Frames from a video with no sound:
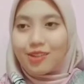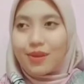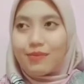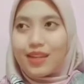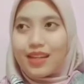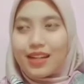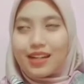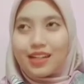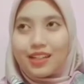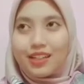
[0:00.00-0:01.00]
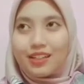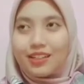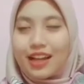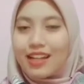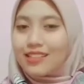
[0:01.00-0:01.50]
maybe
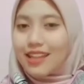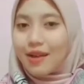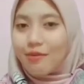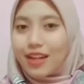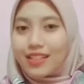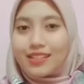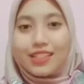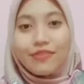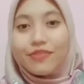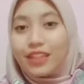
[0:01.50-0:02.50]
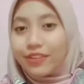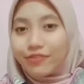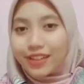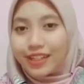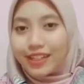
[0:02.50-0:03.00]
ask them what is the
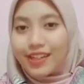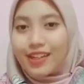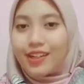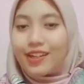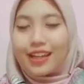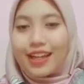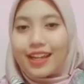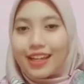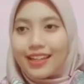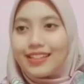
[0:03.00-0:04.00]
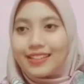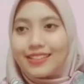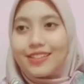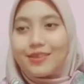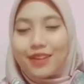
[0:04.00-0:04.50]
different. Okay, this is
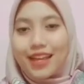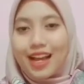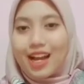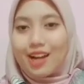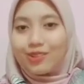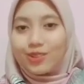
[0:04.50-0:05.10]
the way how